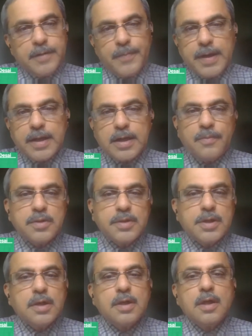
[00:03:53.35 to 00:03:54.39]
depending
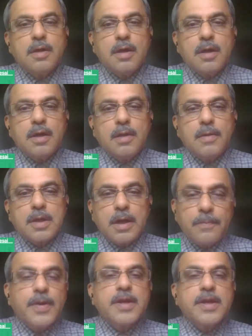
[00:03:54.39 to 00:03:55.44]
upon the
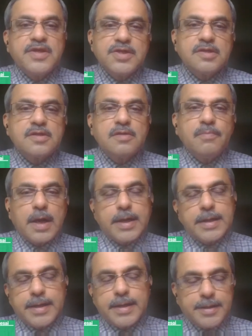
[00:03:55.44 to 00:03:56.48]
company which is
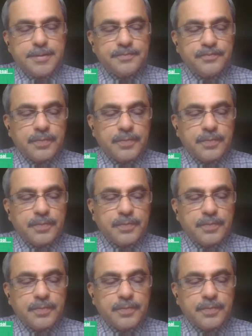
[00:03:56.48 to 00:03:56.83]
marketing it.